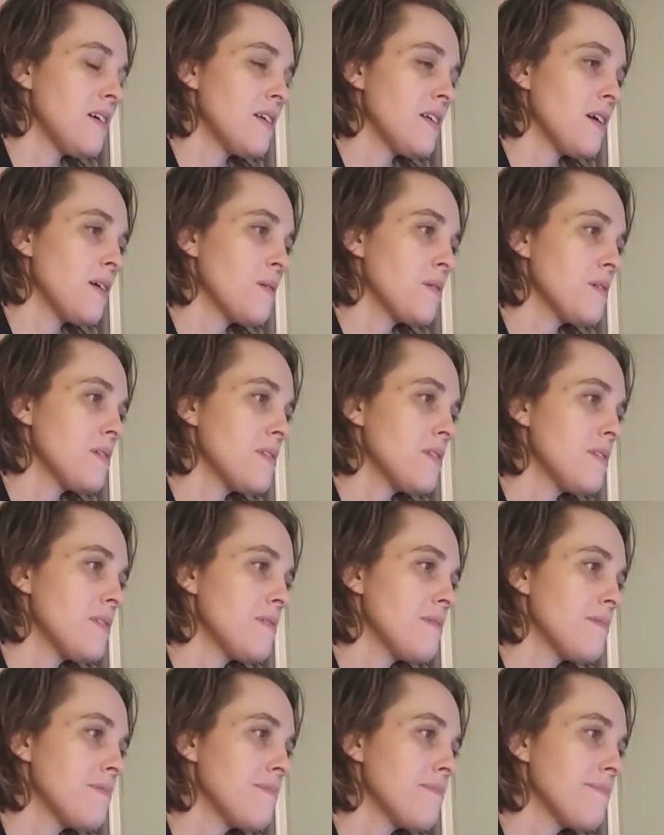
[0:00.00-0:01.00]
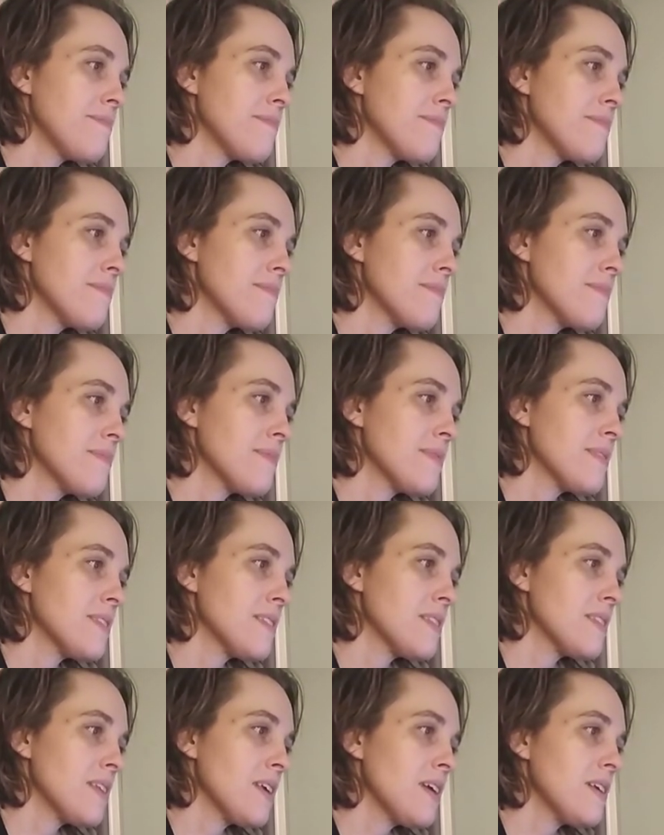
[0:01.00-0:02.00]

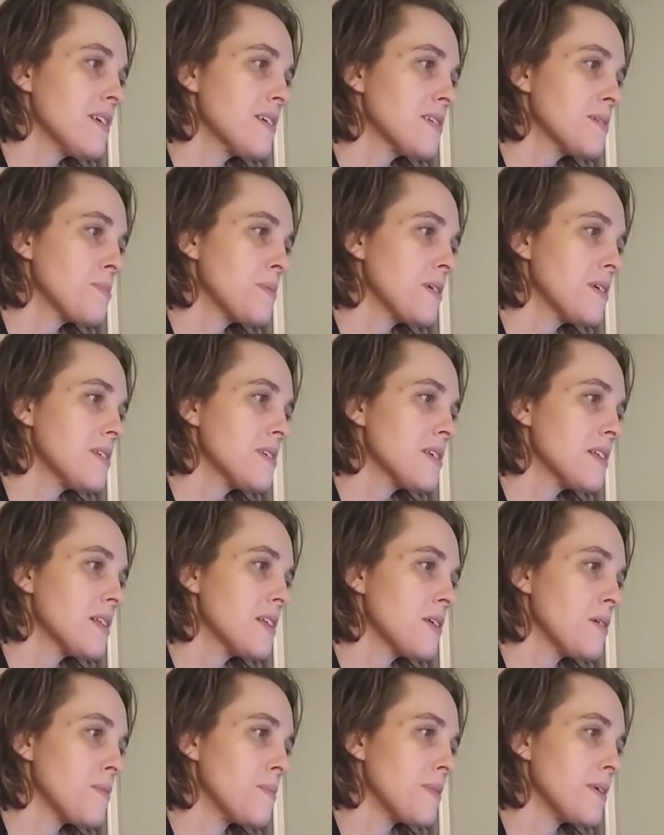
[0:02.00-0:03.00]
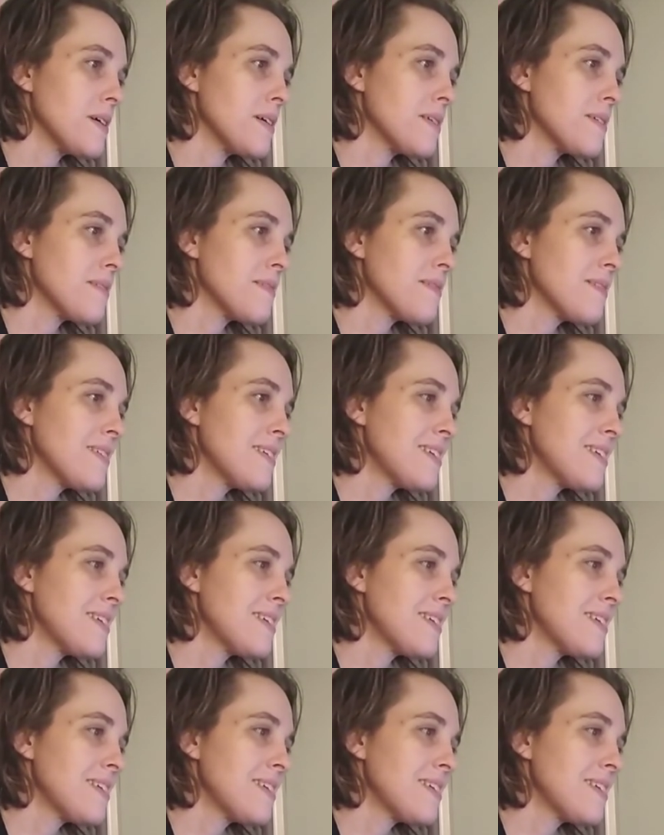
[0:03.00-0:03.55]
that explains a little bit.